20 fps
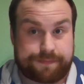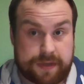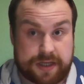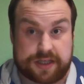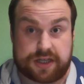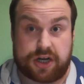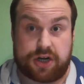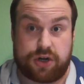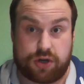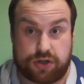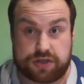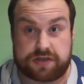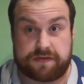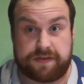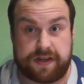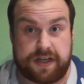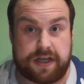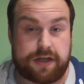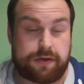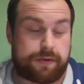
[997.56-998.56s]
It's a lot
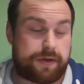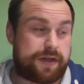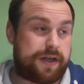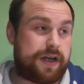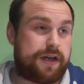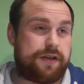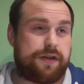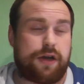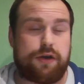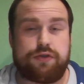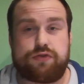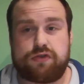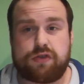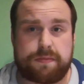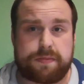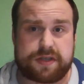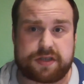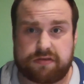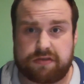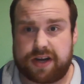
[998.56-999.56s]
of e-liquid. Now, no
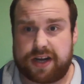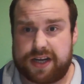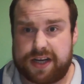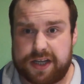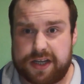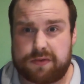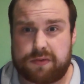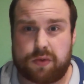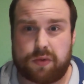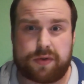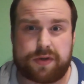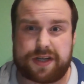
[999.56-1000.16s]
drop is created equal,